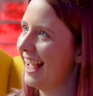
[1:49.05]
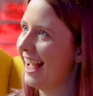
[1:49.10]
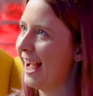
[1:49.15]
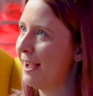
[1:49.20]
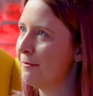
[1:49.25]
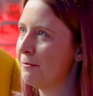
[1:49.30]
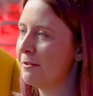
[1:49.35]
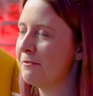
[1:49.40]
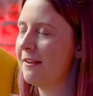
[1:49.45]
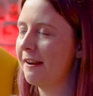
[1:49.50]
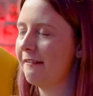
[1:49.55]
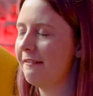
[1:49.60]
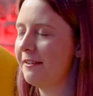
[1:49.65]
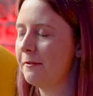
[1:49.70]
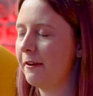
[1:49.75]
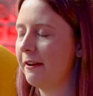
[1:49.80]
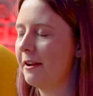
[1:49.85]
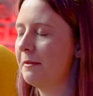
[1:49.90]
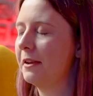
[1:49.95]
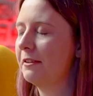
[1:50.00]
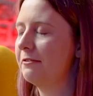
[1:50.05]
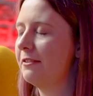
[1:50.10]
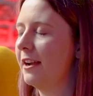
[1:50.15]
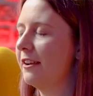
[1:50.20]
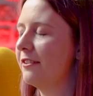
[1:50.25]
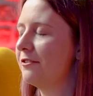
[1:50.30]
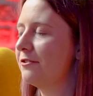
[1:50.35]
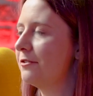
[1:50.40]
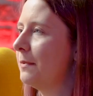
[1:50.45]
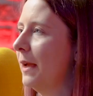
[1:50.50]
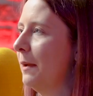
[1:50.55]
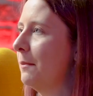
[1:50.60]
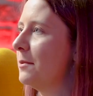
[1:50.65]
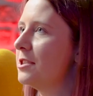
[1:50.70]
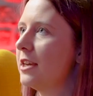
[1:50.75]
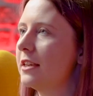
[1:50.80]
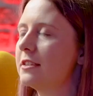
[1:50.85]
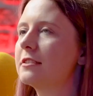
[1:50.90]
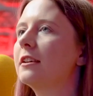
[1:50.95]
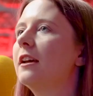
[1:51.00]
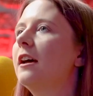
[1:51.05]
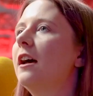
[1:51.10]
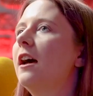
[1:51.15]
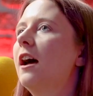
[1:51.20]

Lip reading: I'm a very, very big fan of paper chase.